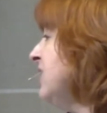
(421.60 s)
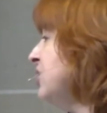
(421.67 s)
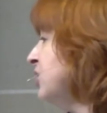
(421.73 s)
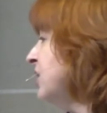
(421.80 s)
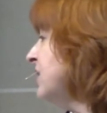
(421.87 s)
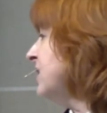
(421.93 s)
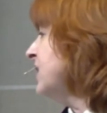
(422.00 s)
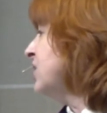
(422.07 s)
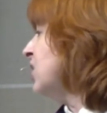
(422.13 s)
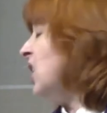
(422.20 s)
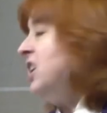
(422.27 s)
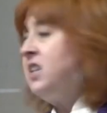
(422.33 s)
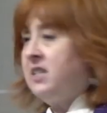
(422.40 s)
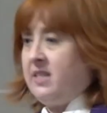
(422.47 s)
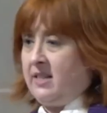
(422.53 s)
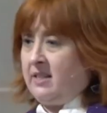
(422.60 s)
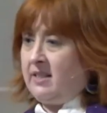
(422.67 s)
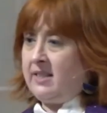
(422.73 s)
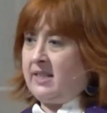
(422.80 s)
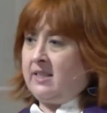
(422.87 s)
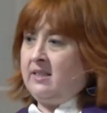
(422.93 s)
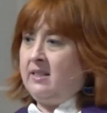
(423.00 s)
that entered the
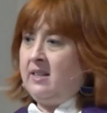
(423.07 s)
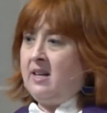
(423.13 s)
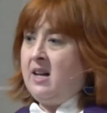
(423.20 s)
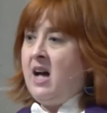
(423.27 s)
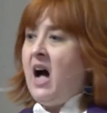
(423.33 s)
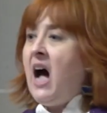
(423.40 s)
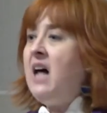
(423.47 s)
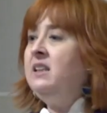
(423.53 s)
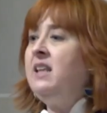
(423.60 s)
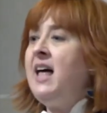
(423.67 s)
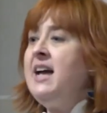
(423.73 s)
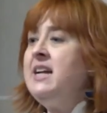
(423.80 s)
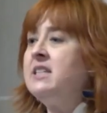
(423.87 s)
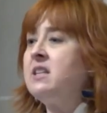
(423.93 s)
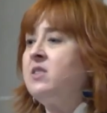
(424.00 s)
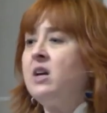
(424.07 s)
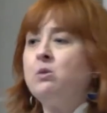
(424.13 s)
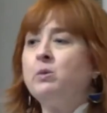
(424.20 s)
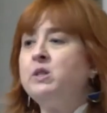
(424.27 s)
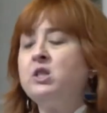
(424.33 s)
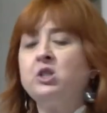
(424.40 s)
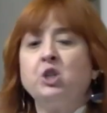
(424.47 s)
darkness a light
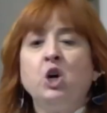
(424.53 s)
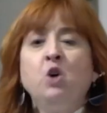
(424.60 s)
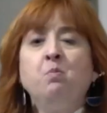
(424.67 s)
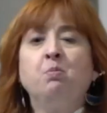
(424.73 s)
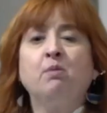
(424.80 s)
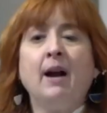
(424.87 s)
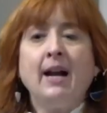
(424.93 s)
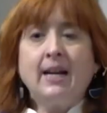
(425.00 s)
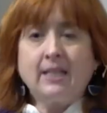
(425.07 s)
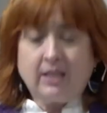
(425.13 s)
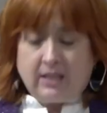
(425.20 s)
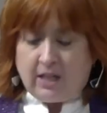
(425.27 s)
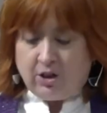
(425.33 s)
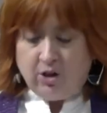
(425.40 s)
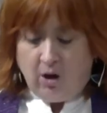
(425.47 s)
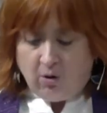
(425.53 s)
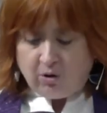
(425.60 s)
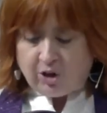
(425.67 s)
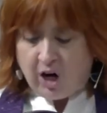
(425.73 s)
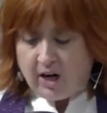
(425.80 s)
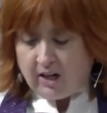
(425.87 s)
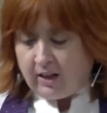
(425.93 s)
that was so bright that
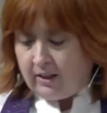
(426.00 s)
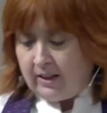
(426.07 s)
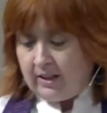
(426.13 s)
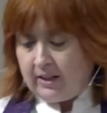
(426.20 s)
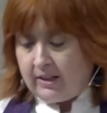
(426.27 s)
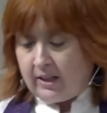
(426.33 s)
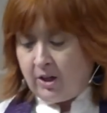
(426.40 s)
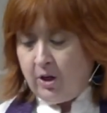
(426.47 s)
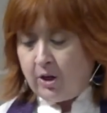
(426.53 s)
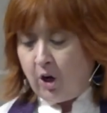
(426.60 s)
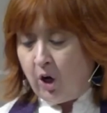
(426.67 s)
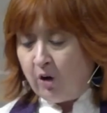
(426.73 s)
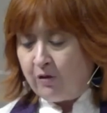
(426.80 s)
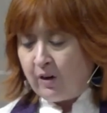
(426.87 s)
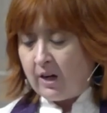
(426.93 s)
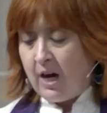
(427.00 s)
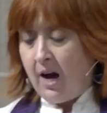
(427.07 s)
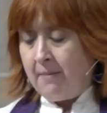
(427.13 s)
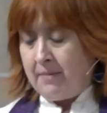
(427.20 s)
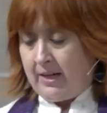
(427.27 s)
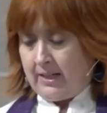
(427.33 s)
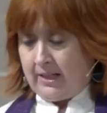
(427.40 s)
no darkness could
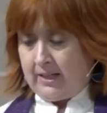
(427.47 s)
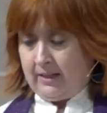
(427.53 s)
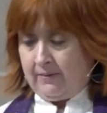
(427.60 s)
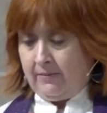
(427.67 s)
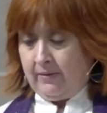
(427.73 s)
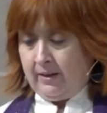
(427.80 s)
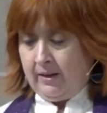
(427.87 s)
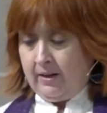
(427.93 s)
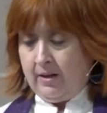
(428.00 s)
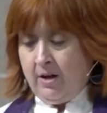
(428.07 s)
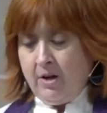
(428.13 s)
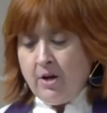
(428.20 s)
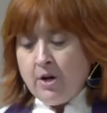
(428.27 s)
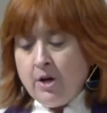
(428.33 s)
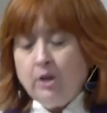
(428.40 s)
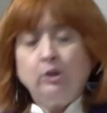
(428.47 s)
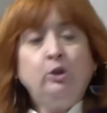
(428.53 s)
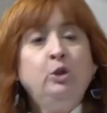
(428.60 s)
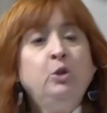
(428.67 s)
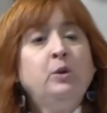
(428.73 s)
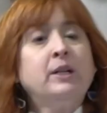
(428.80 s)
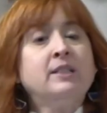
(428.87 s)
overcome it.
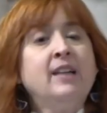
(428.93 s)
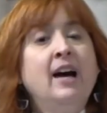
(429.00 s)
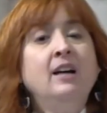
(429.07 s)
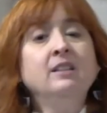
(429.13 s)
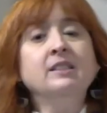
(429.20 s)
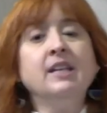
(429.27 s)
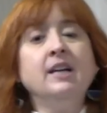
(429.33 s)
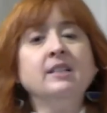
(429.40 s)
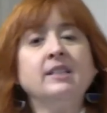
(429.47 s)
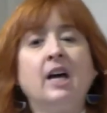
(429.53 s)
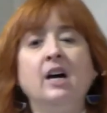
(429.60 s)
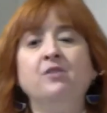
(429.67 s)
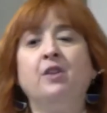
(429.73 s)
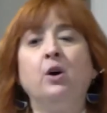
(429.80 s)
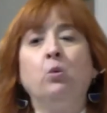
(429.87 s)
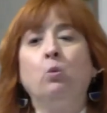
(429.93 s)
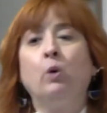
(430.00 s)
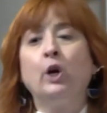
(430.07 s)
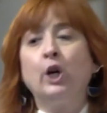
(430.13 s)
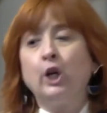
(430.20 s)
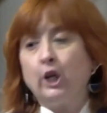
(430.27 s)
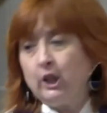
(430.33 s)
Luke tells us of a
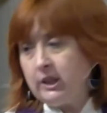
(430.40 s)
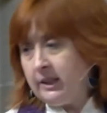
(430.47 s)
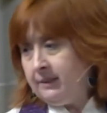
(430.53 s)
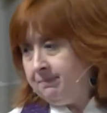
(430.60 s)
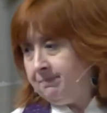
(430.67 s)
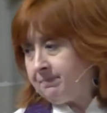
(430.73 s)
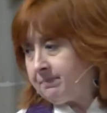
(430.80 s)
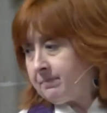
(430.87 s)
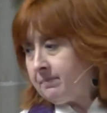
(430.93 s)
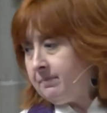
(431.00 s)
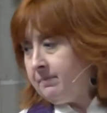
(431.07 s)
word,